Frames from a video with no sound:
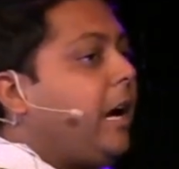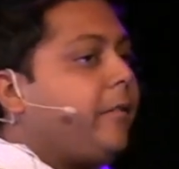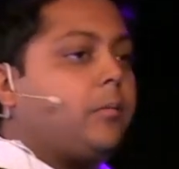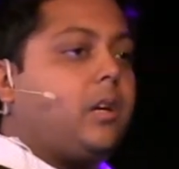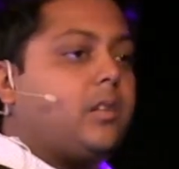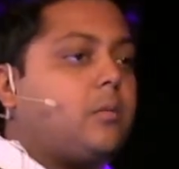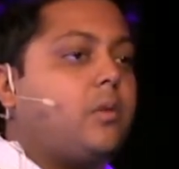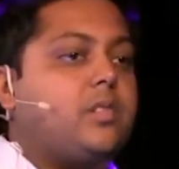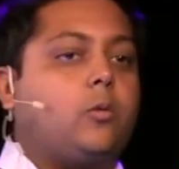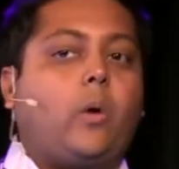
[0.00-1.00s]
you have some
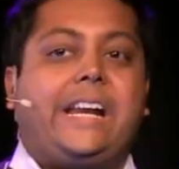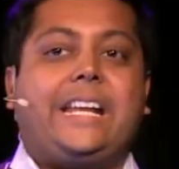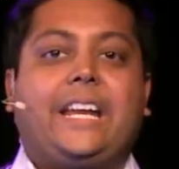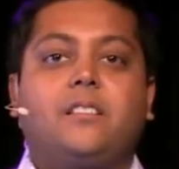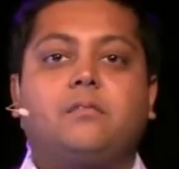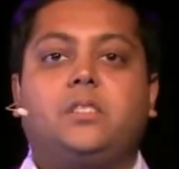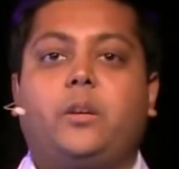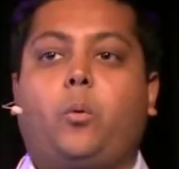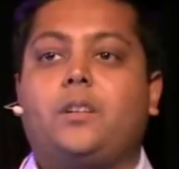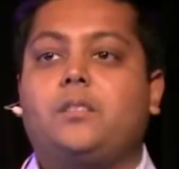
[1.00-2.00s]
customers, they're writing in, they